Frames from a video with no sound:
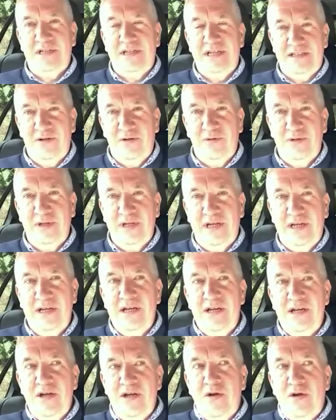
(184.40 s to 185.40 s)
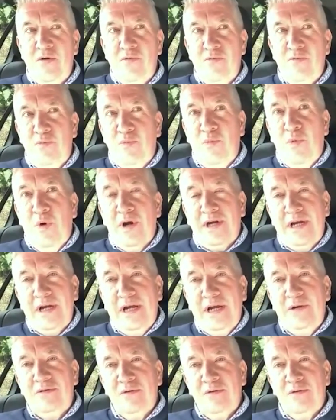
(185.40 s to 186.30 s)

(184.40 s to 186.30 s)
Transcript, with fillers: you, get to know you, work out